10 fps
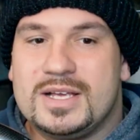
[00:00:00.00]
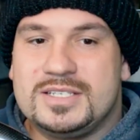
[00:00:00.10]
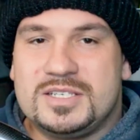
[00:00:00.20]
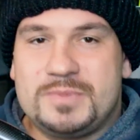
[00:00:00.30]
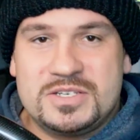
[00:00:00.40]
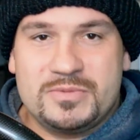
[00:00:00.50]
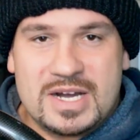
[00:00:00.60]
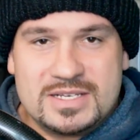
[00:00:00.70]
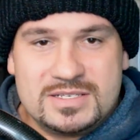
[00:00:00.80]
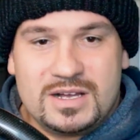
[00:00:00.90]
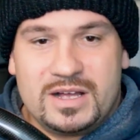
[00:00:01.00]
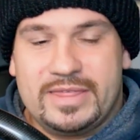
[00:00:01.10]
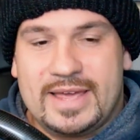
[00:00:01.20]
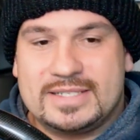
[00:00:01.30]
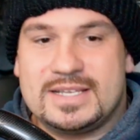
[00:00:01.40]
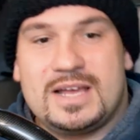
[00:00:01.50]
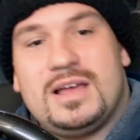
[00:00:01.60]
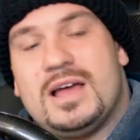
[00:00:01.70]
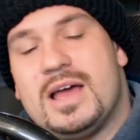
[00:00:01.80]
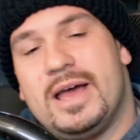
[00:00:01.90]
Suspension wise on the
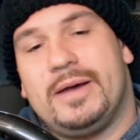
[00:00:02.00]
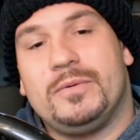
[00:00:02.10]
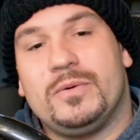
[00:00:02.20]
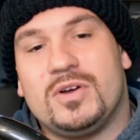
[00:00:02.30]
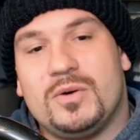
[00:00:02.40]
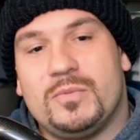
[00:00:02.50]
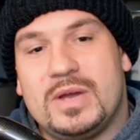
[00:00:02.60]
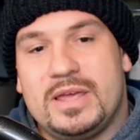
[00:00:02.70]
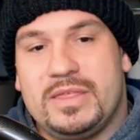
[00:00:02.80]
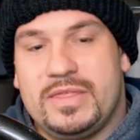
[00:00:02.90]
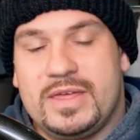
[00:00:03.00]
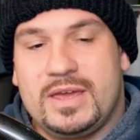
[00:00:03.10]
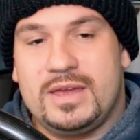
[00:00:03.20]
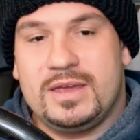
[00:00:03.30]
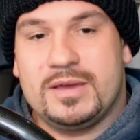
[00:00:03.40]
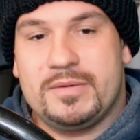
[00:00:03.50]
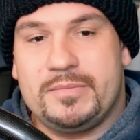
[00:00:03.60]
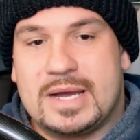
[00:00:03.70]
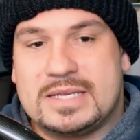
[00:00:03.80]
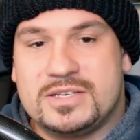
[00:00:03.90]
Exocet, we've gone with the
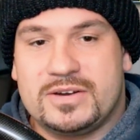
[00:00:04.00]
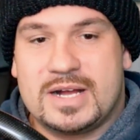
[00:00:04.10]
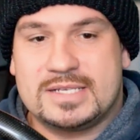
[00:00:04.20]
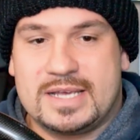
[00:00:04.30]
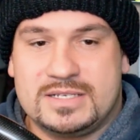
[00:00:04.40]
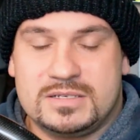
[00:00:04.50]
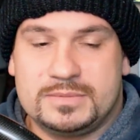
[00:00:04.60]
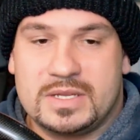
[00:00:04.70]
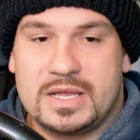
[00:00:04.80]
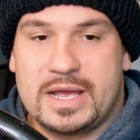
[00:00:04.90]
Meister R setup.